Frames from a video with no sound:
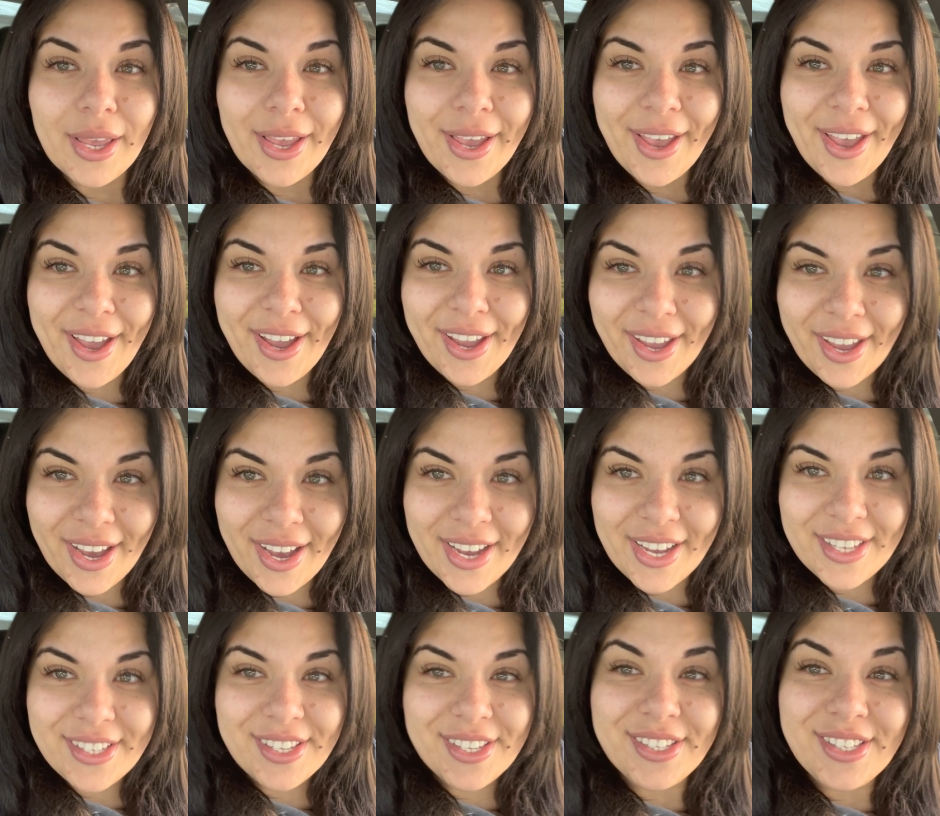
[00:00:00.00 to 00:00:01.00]
Hey
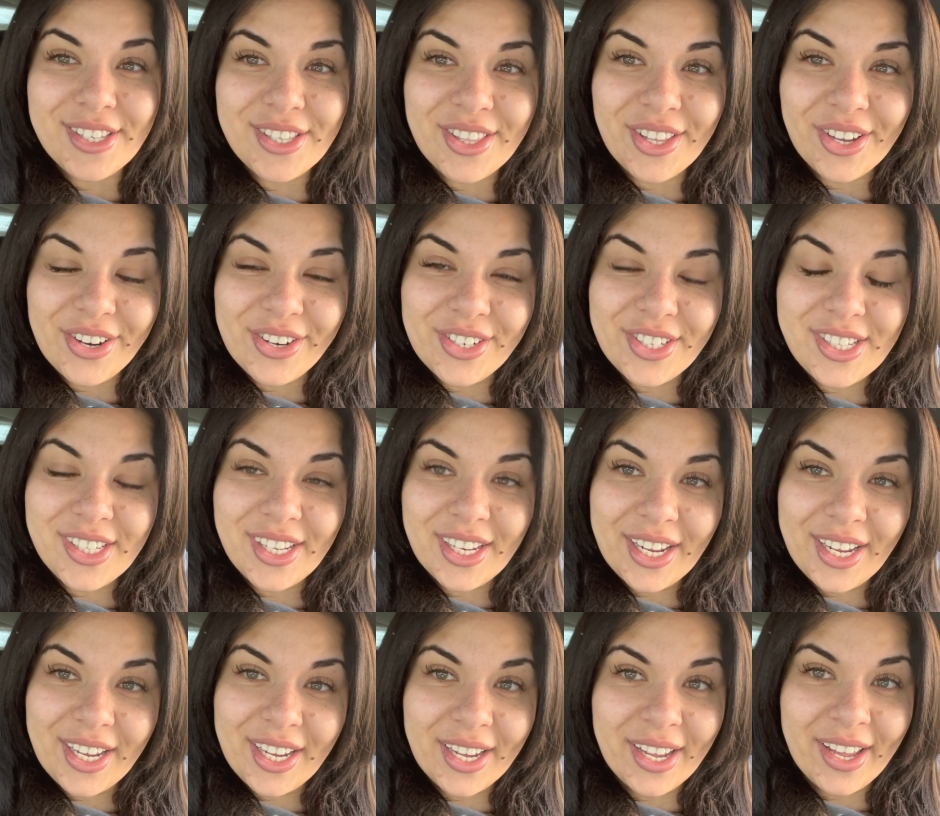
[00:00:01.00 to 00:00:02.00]
guys, it's
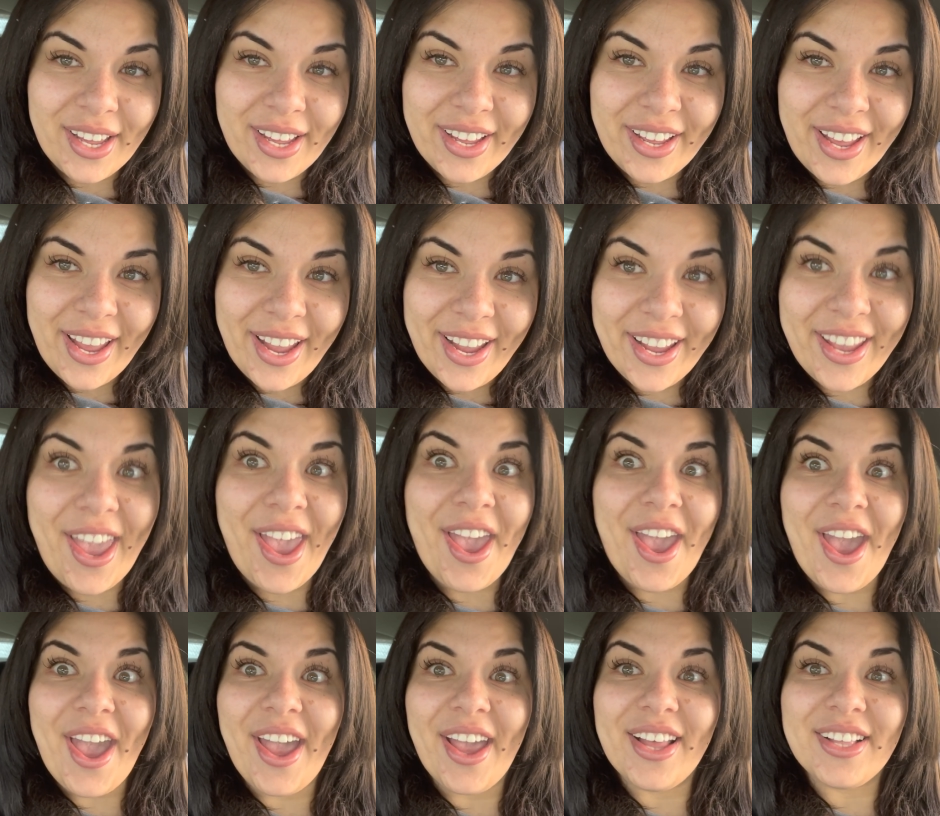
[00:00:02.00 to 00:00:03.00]
Thursday,
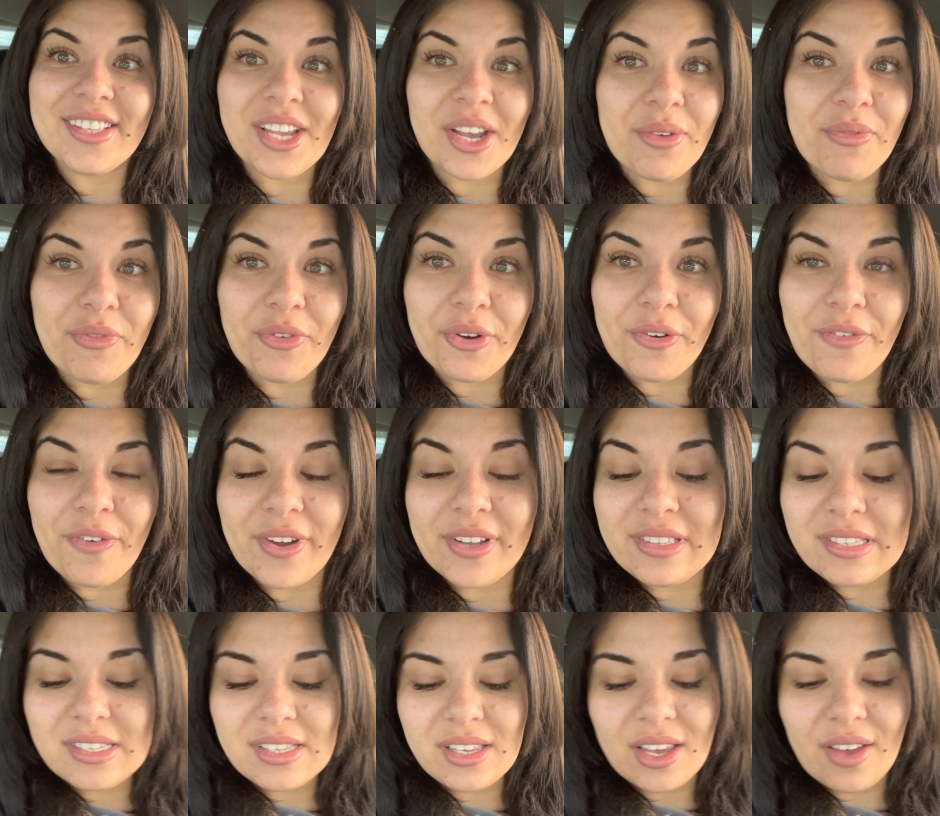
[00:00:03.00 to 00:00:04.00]
aka time for
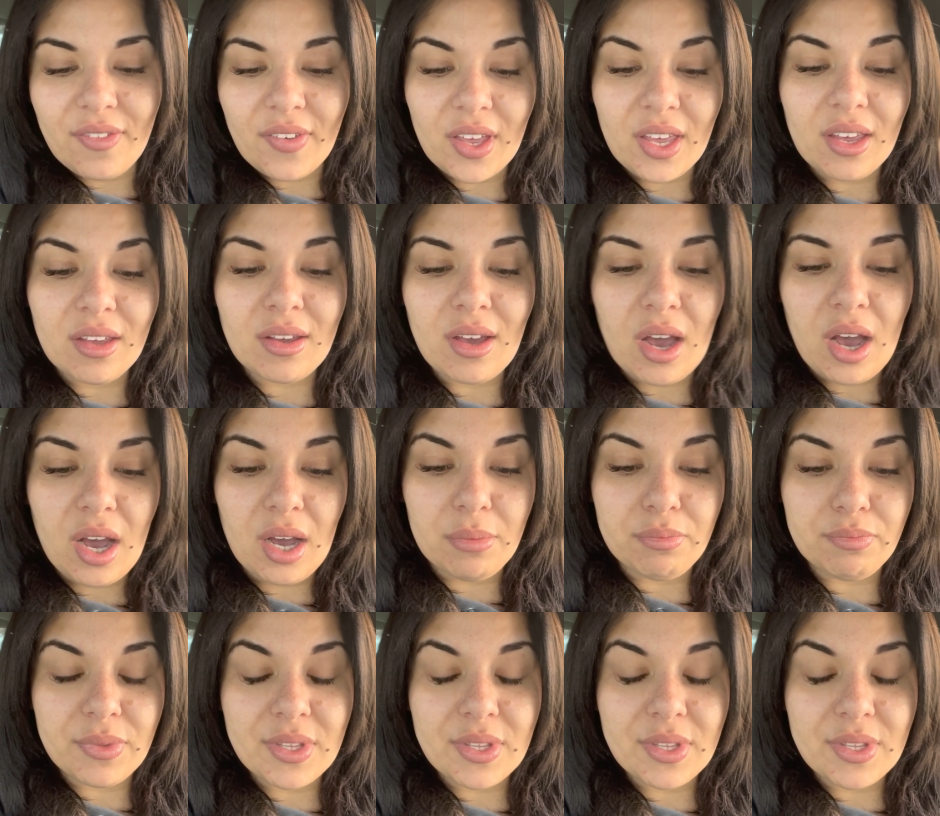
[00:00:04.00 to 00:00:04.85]
Friendsgiving.